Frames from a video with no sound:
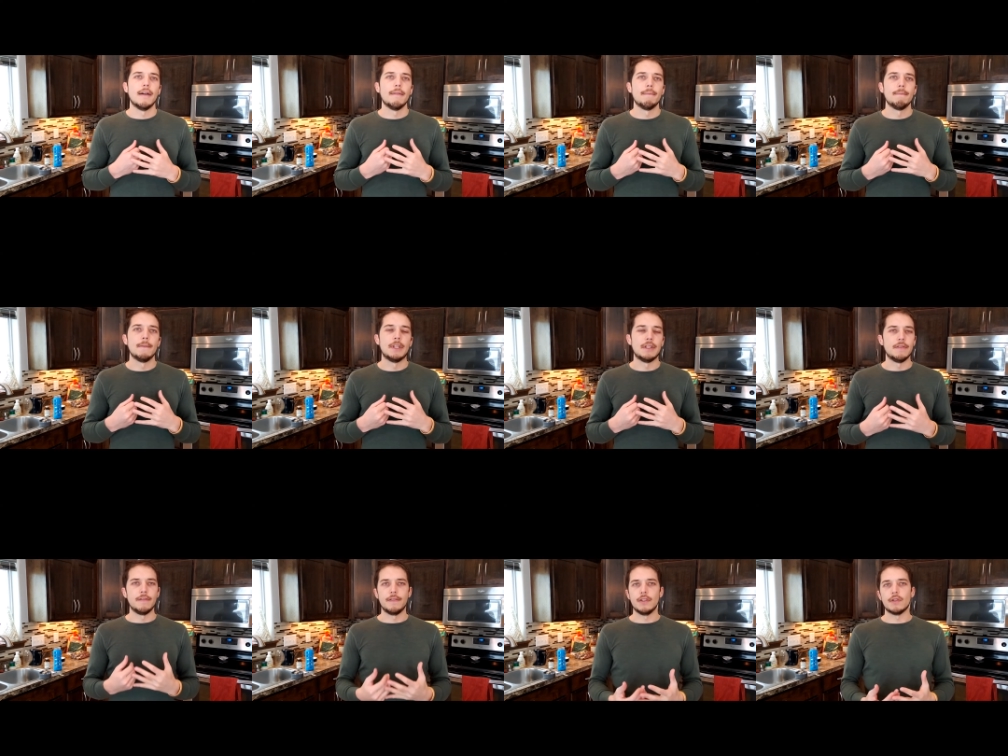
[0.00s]
didn't
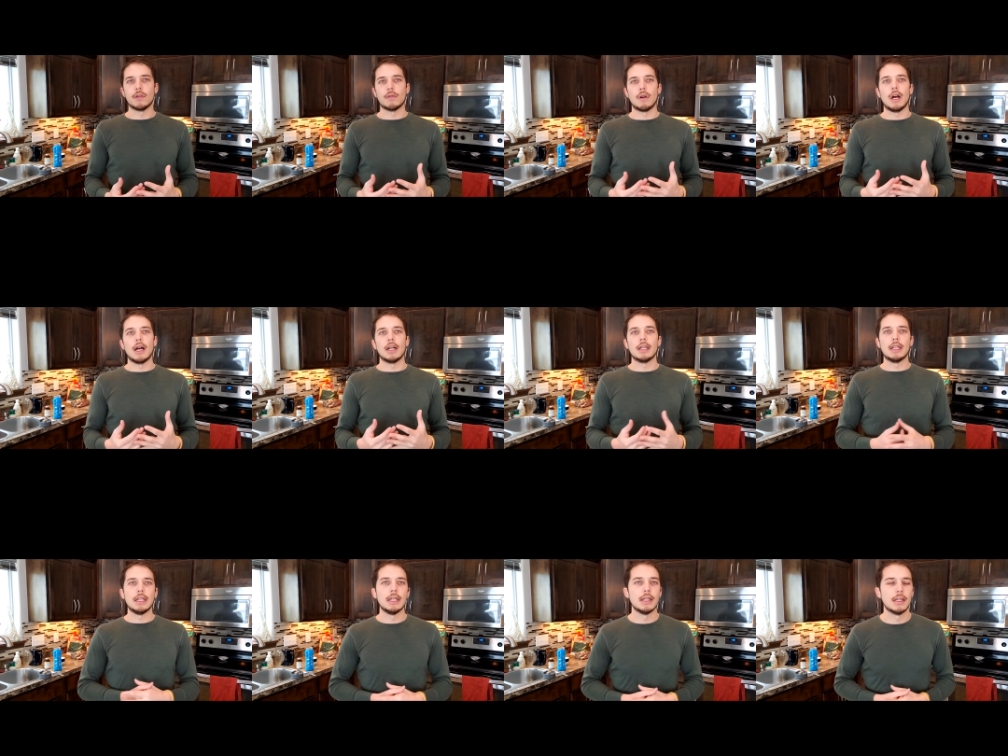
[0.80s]
feel
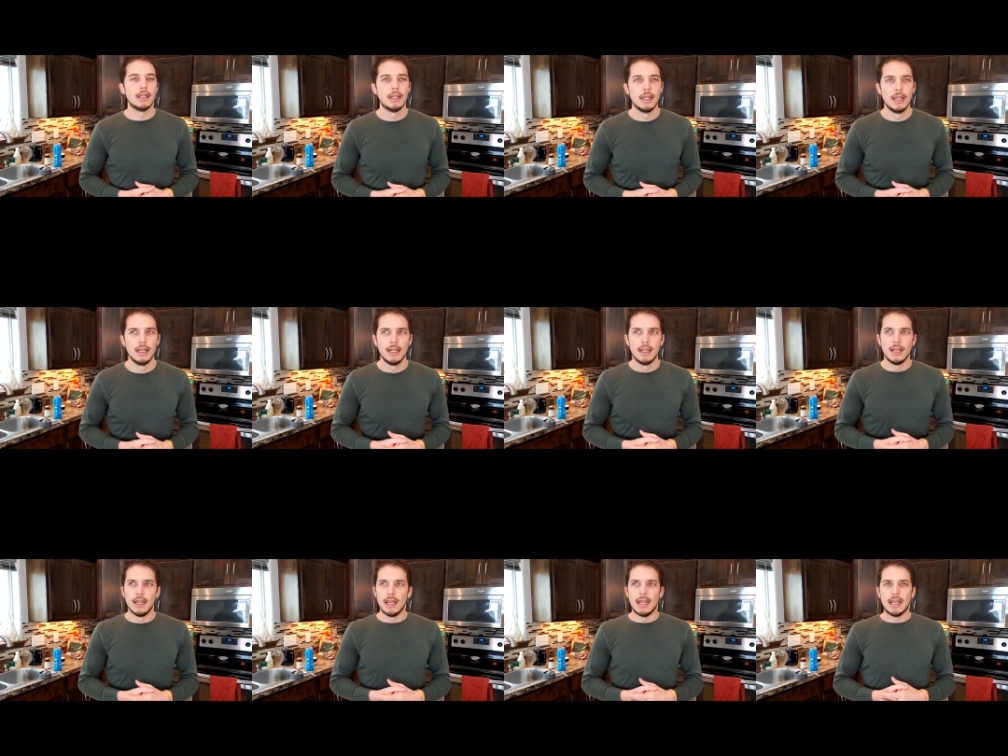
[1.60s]
groggy,
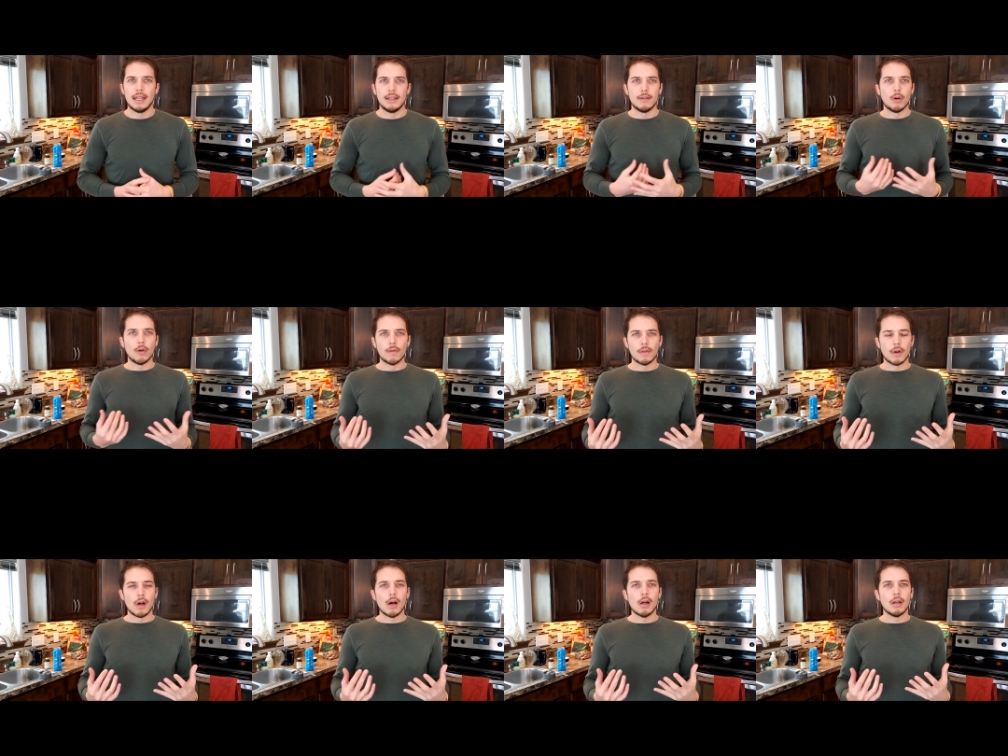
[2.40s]
and
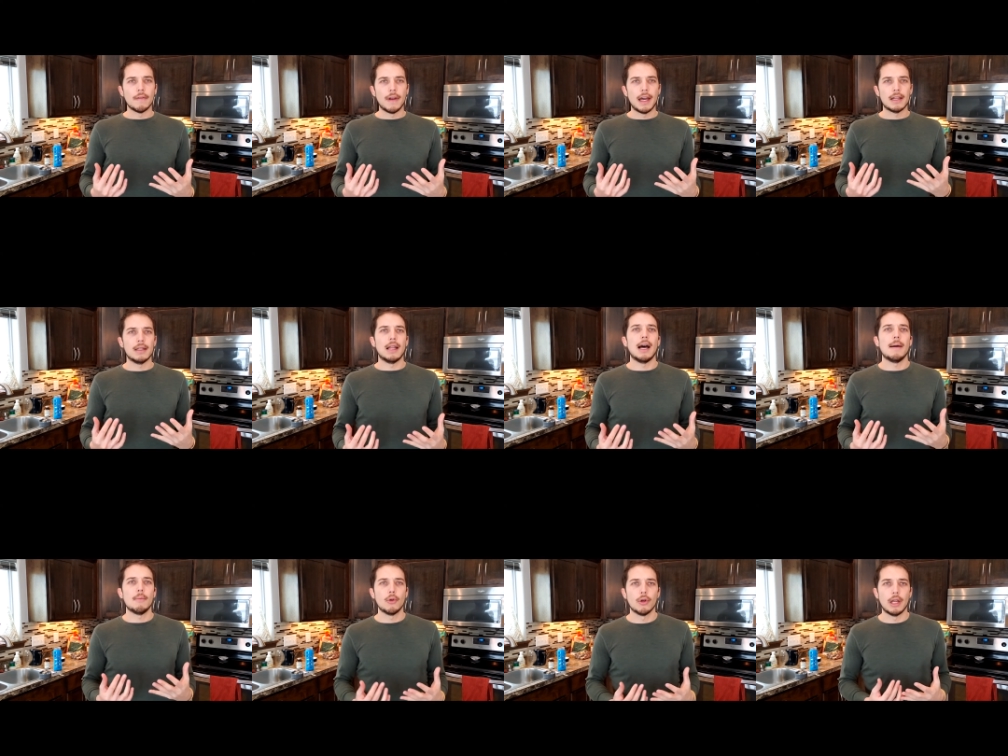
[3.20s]
overall I've had a lot
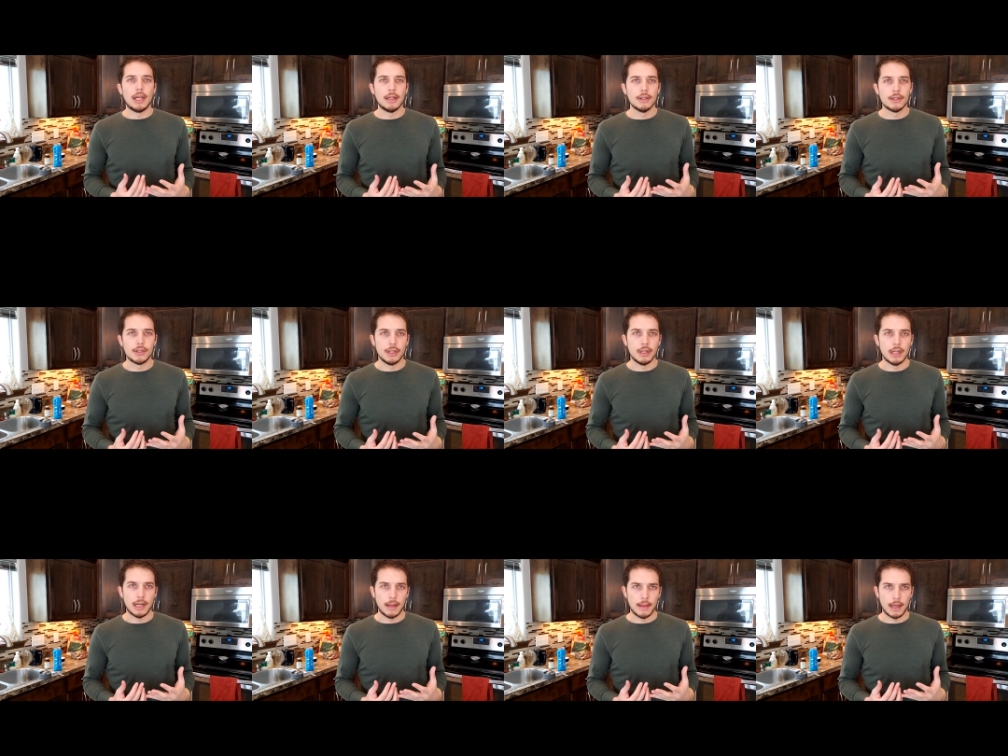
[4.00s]
more energy than I
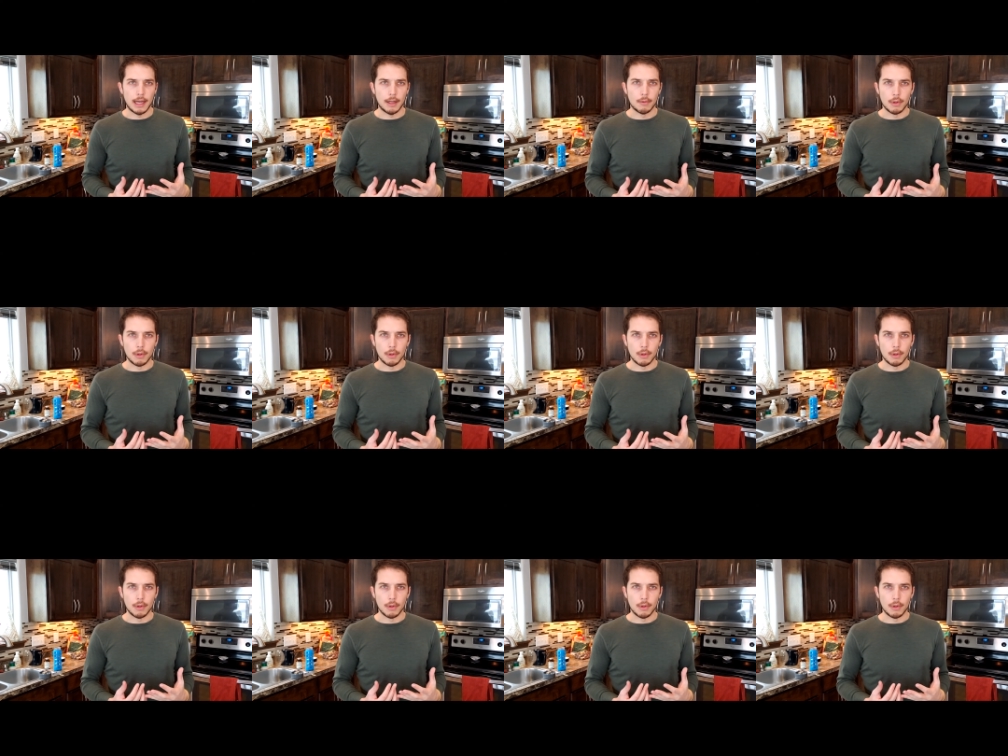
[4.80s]
thought I would.